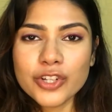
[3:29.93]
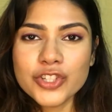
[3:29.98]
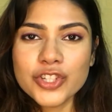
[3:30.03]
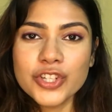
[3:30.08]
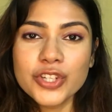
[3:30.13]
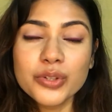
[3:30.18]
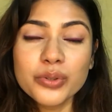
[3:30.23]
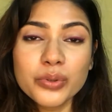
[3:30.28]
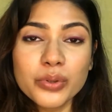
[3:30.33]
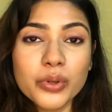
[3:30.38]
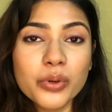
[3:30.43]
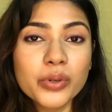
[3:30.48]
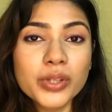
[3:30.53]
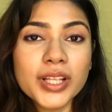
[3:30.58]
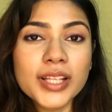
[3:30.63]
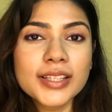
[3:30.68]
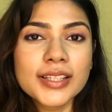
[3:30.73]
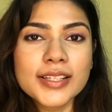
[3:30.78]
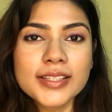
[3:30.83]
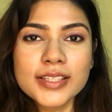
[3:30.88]
You know
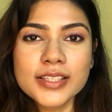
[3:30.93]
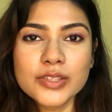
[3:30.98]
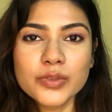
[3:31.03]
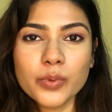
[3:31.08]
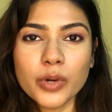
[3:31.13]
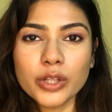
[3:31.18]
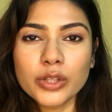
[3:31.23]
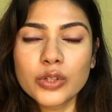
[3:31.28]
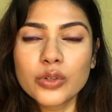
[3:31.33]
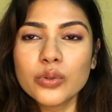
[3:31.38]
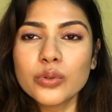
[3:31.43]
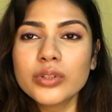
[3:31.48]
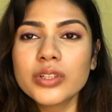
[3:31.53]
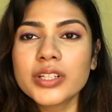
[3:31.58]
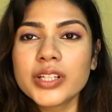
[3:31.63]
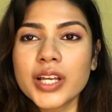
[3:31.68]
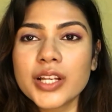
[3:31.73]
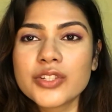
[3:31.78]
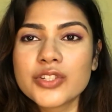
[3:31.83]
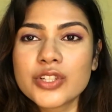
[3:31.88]
that this is what Cool
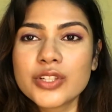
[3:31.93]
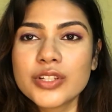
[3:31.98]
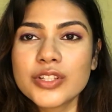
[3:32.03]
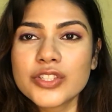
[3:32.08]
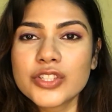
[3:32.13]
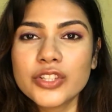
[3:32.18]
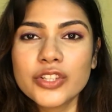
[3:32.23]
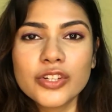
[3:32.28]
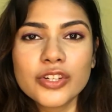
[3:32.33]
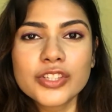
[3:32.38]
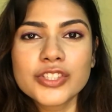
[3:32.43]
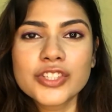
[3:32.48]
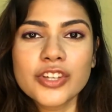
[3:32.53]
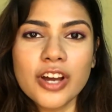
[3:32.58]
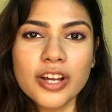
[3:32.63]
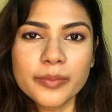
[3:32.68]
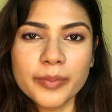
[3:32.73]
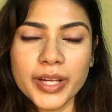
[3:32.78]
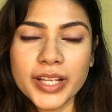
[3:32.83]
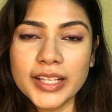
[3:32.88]
Intentions looks
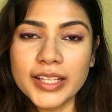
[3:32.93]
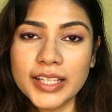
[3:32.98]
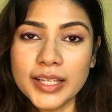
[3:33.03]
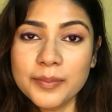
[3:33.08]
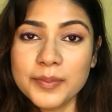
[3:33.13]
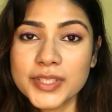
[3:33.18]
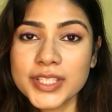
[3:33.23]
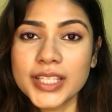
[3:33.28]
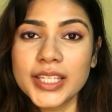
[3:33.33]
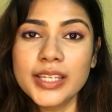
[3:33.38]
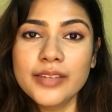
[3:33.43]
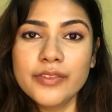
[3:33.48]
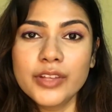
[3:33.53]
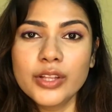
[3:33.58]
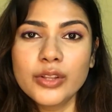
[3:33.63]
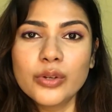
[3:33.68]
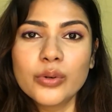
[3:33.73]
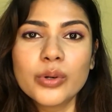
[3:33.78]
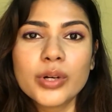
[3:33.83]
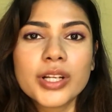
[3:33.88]
on my lips,
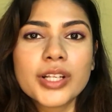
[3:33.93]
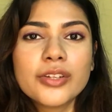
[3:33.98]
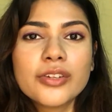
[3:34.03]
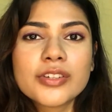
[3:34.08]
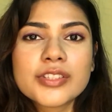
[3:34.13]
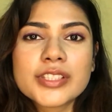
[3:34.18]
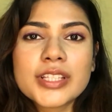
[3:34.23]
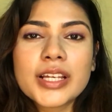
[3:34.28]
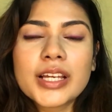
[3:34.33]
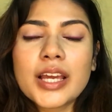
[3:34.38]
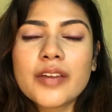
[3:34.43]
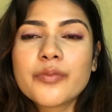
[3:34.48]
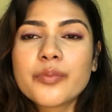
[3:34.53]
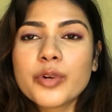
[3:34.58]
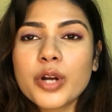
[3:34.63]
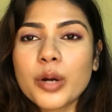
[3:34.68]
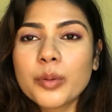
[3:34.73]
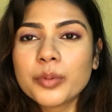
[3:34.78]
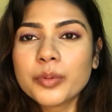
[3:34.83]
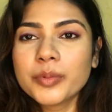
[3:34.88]
even though it looks like I've
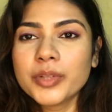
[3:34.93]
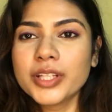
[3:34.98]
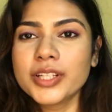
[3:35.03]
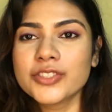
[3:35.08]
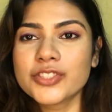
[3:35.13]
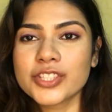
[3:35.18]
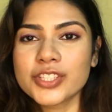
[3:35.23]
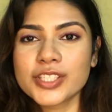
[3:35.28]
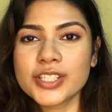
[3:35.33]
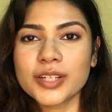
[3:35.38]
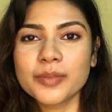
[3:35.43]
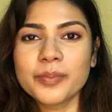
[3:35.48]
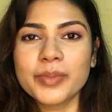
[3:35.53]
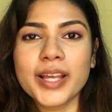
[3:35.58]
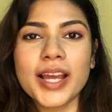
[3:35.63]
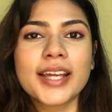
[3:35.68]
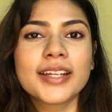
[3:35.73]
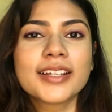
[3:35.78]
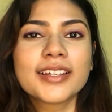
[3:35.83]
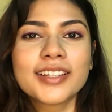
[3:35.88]
probably just
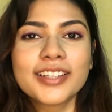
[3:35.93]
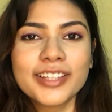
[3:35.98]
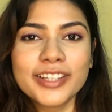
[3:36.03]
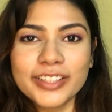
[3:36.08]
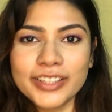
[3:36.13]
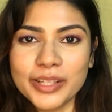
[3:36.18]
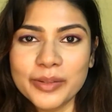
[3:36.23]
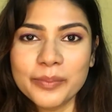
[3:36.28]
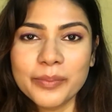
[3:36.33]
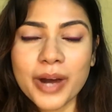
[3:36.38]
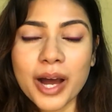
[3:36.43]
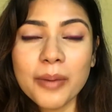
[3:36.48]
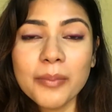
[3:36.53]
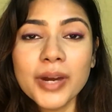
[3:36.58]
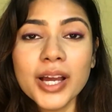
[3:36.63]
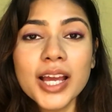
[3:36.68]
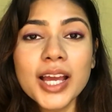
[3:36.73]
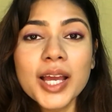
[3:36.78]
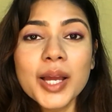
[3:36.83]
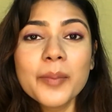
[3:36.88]
applied a clear lip balm.
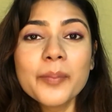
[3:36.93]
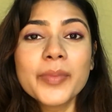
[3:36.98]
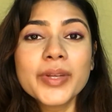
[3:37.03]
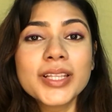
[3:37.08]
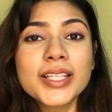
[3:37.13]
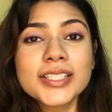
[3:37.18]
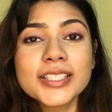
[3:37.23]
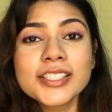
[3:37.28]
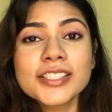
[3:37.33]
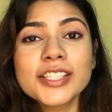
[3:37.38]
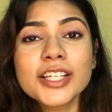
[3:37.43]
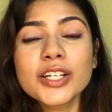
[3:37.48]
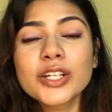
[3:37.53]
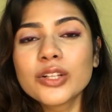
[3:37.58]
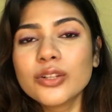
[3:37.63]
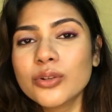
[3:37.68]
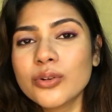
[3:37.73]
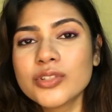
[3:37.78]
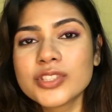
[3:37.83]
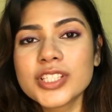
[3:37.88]
But this is the
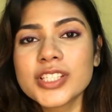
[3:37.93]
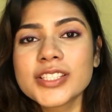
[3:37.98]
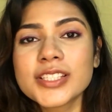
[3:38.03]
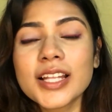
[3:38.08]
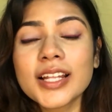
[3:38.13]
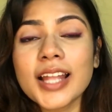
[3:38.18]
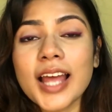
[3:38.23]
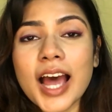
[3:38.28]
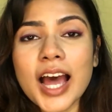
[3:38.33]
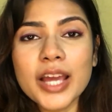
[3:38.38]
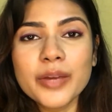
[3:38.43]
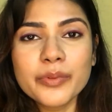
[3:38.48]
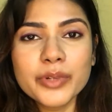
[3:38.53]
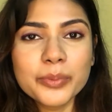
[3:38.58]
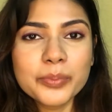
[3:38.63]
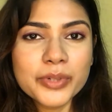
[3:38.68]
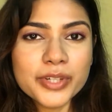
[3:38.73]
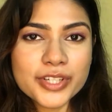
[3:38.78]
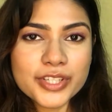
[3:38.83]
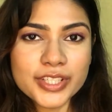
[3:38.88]
closest that I will
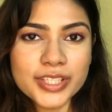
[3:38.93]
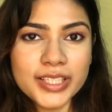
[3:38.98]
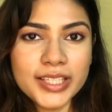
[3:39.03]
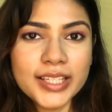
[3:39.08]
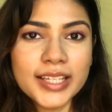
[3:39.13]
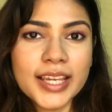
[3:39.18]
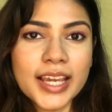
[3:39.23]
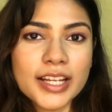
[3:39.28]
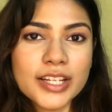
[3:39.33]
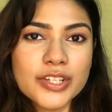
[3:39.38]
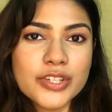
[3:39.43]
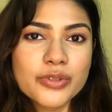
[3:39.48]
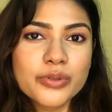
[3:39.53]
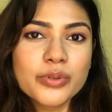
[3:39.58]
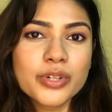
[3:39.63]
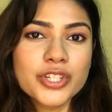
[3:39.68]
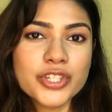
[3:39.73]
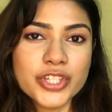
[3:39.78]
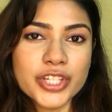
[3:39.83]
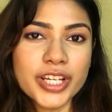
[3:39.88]
personally get
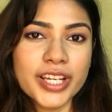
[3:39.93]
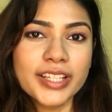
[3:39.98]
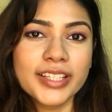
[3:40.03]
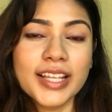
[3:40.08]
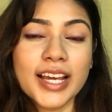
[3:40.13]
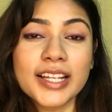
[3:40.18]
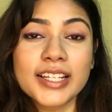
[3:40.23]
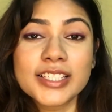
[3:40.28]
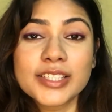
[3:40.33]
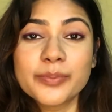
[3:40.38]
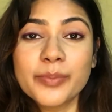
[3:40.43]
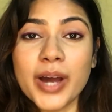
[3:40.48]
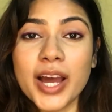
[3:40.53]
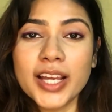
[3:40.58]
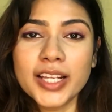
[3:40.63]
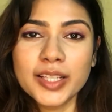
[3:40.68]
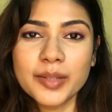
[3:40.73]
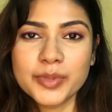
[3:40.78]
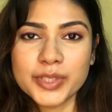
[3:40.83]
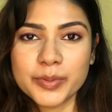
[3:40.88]
to a shade that is
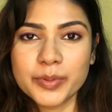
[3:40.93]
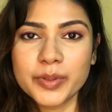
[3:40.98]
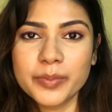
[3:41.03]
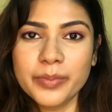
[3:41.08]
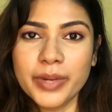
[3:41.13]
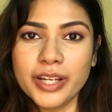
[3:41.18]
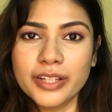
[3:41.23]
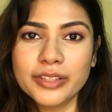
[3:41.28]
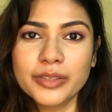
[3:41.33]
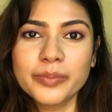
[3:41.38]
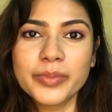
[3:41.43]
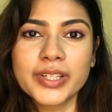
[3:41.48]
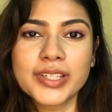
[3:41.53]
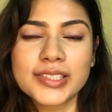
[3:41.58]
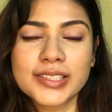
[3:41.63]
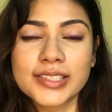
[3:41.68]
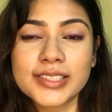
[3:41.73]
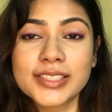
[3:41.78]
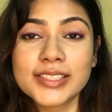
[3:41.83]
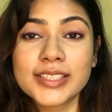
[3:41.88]
my lips but better,
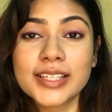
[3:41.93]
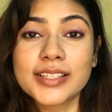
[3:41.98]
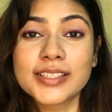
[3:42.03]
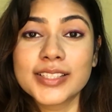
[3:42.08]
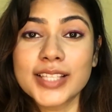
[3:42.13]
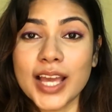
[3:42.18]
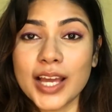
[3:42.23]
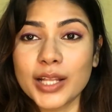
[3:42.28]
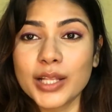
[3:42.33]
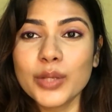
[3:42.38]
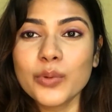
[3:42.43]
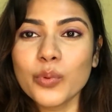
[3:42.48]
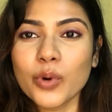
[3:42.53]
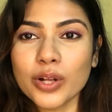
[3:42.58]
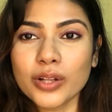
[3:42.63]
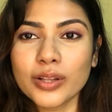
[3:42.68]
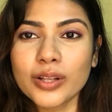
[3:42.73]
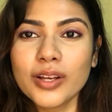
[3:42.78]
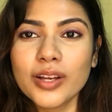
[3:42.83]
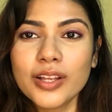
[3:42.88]
because this is exactly
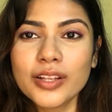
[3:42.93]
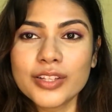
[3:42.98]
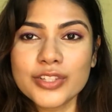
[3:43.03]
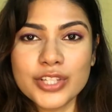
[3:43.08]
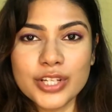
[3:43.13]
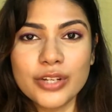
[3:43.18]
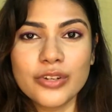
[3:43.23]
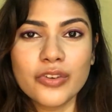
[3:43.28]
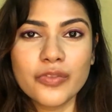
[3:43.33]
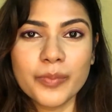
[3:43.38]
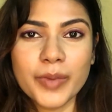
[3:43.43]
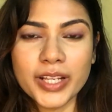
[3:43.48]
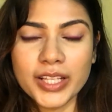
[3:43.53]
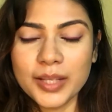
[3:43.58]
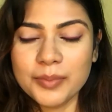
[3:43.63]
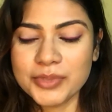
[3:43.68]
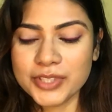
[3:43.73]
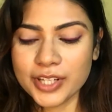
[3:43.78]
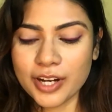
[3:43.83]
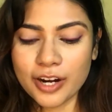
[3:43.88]
what the shade of my
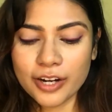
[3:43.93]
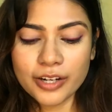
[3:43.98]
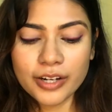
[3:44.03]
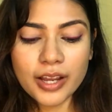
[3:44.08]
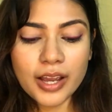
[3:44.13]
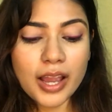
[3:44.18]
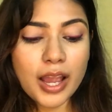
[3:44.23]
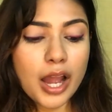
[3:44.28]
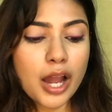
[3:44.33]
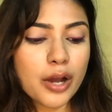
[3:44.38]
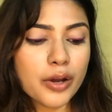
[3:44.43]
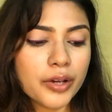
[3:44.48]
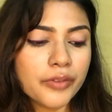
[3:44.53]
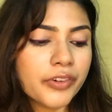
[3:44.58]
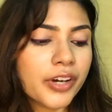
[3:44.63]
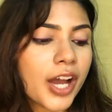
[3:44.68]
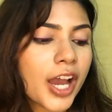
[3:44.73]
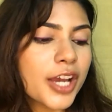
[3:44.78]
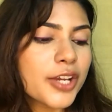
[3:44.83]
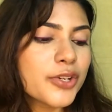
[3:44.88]
lips are.
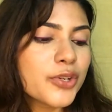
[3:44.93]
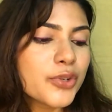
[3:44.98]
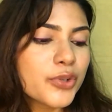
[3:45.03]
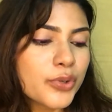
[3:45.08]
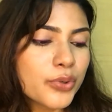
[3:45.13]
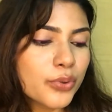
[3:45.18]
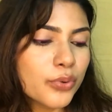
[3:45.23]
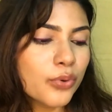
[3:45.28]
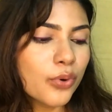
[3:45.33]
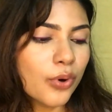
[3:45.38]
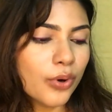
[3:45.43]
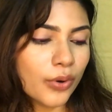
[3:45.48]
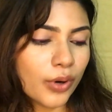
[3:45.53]
However, I do